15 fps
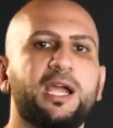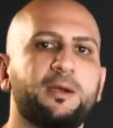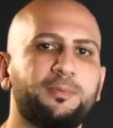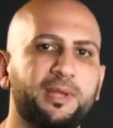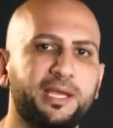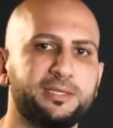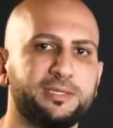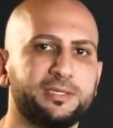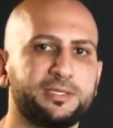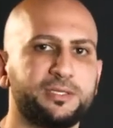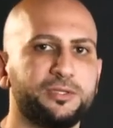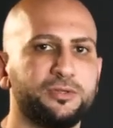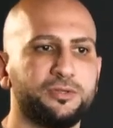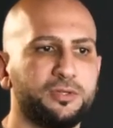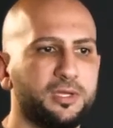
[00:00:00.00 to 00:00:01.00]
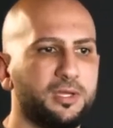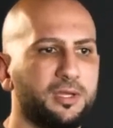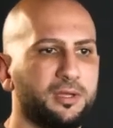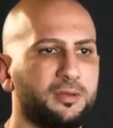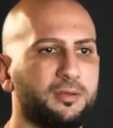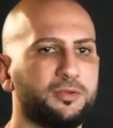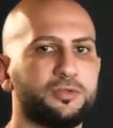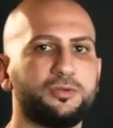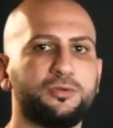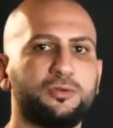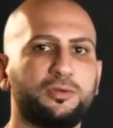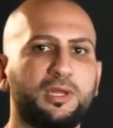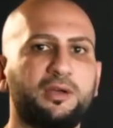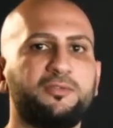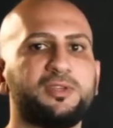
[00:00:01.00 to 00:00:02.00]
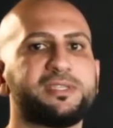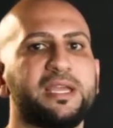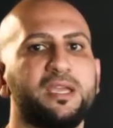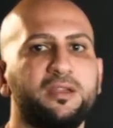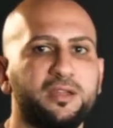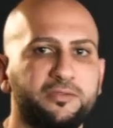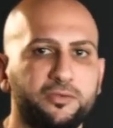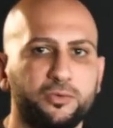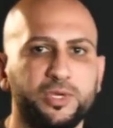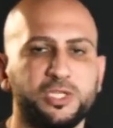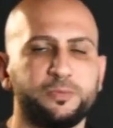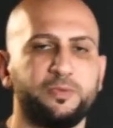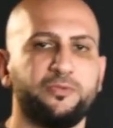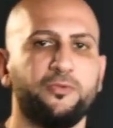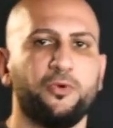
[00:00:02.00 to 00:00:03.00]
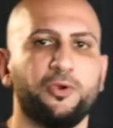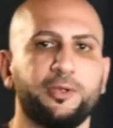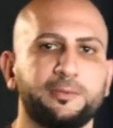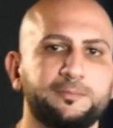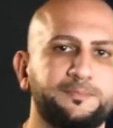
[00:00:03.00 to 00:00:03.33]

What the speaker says: places, to levels that you never reached before.